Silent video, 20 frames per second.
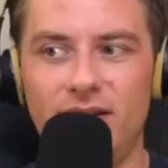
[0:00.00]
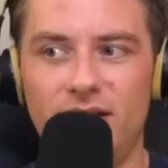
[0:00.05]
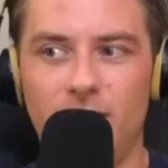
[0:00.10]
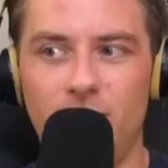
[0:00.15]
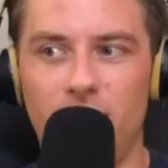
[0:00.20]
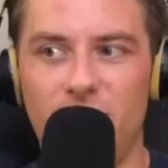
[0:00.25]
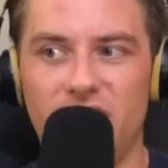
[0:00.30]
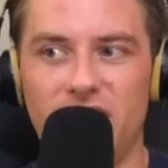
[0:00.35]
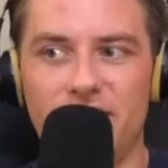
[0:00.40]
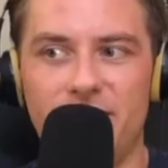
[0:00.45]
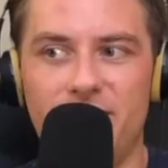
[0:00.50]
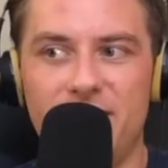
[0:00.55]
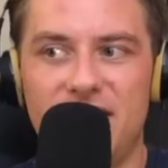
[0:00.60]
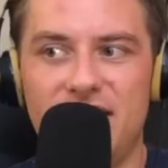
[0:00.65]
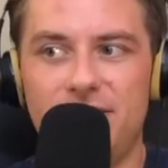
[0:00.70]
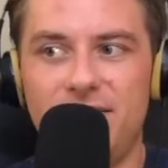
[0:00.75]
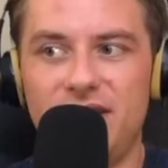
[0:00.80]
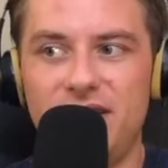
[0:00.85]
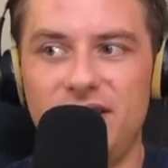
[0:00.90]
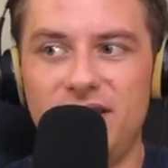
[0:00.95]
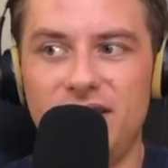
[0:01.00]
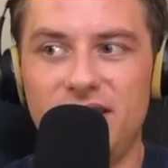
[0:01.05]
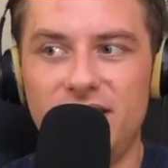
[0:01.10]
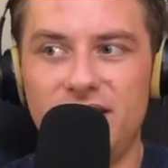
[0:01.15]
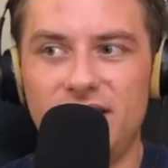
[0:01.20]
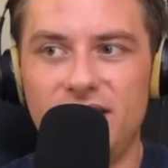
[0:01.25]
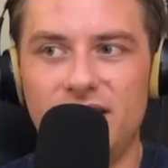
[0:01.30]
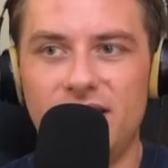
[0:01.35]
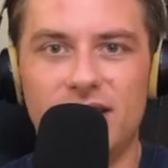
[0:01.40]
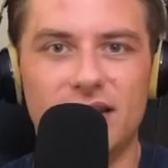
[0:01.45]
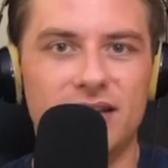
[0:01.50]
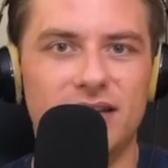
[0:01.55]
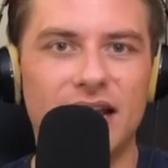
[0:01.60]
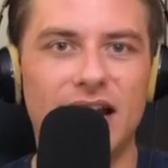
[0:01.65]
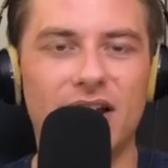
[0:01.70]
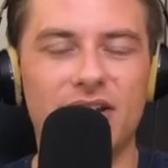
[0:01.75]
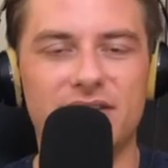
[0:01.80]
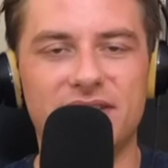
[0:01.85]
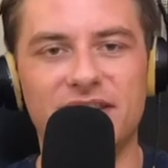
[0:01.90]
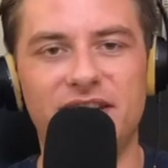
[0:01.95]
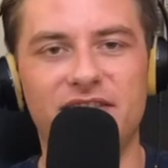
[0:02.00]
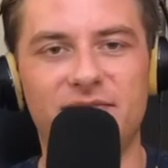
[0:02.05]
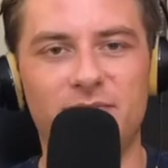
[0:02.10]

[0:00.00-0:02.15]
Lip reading: But maybe the entire city of